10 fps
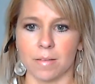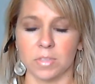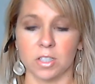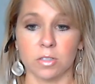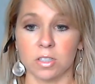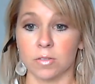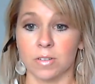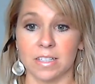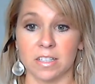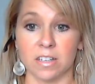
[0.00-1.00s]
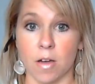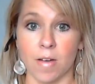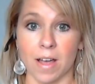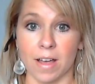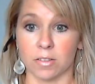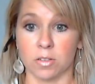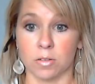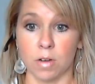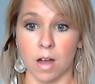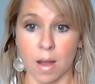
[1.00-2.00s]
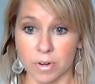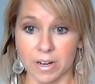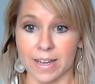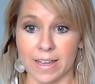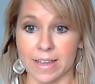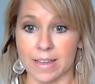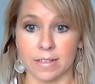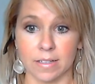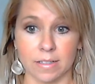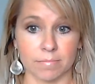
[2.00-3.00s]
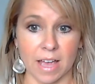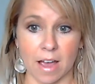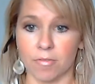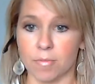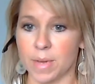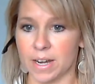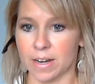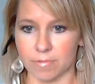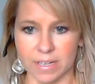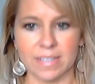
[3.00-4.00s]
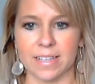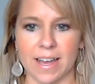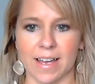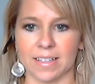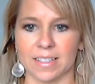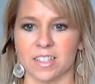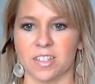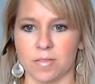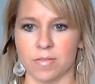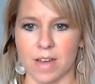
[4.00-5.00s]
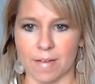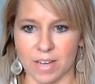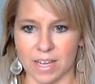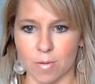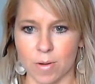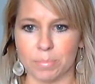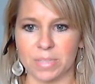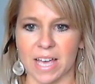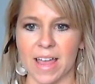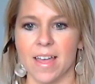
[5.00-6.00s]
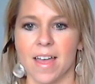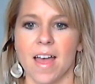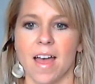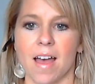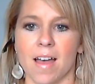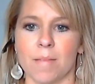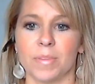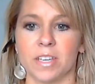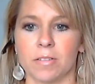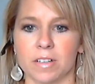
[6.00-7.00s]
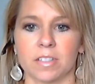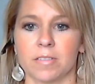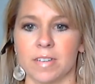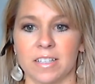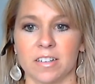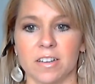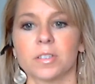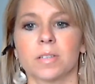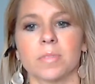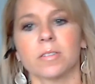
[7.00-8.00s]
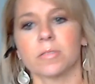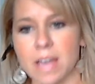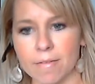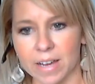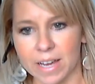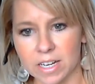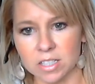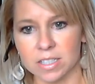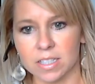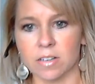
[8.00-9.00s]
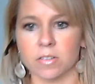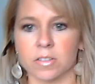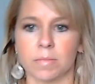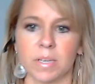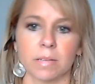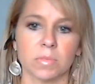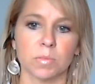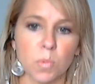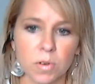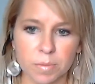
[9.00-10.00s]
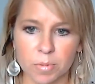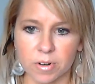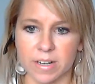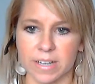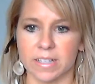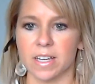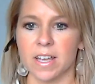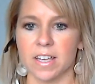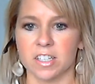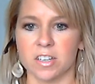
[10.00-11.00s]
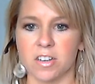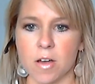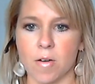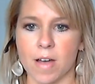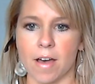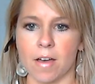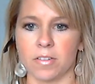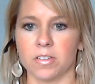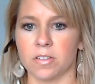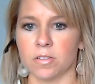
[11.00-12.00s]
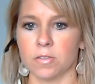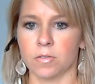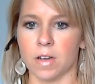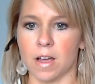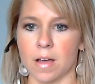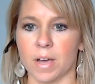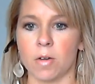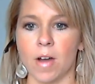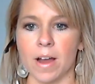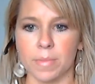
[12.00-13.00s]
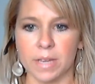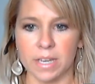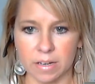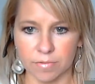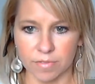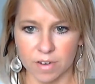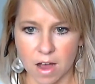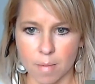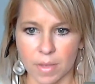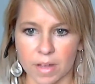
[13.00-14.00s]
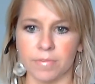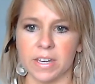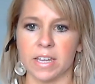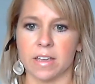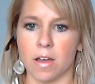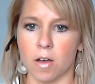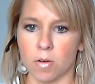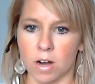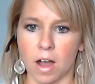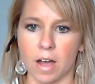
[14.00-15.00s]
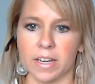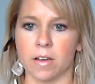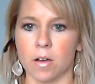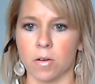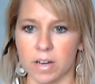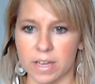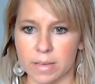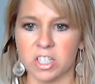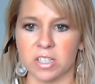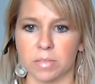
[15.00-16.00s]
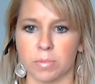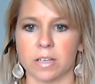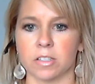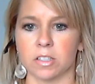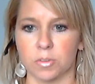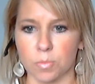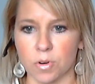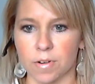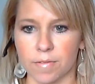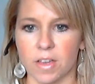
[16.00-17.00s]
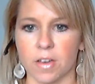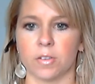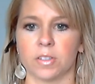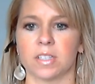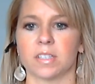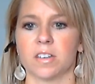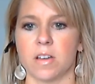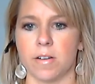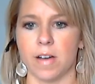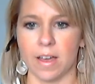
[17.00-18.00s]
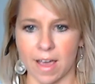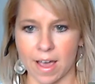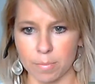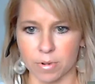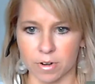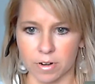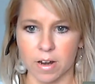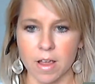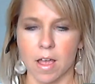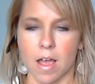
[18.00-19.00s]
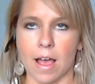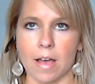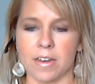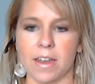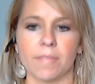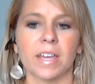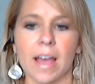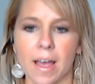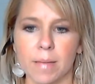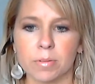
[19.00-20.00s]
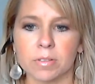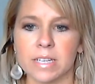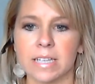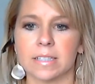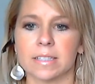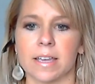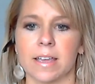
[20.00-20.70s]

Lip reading: So you still need to know how to comprehend alphabetic written text to navigate a website, but you also need to know some of those navigation skills. It becomes more important to know how to acquire meaning from a video or audio or images, because there's more of those, and to know how to navigate hyperlinks,